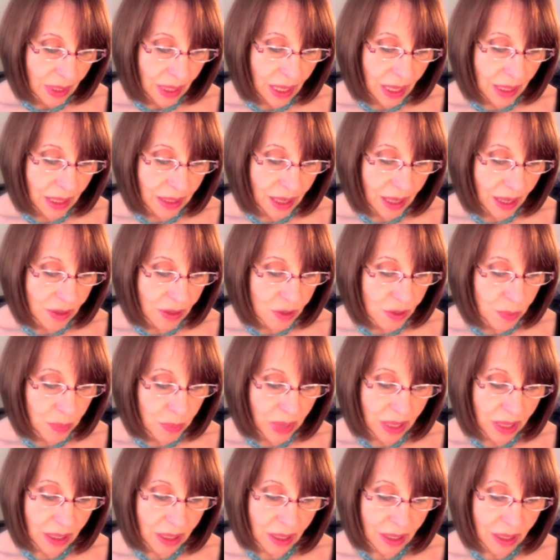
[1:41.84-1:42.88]
It tells
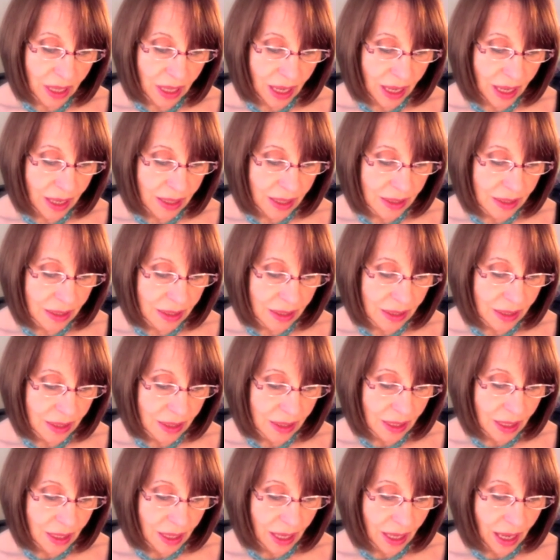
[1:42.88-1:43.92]
many things
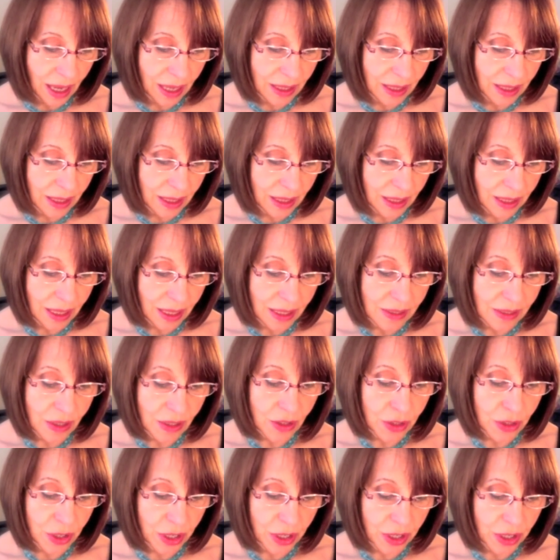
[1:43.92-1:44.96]
and it is
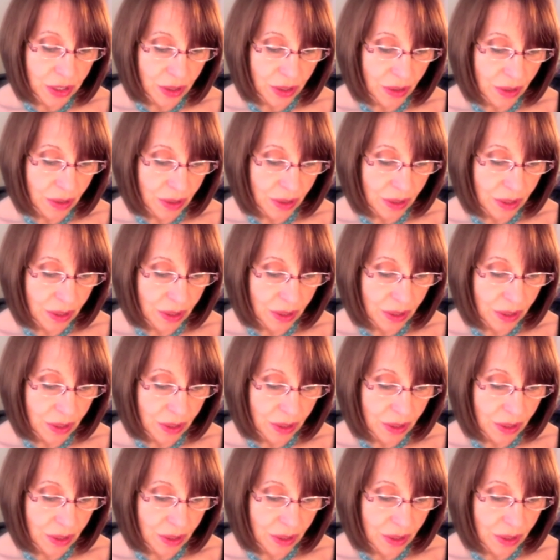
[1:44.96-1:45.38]
eternal.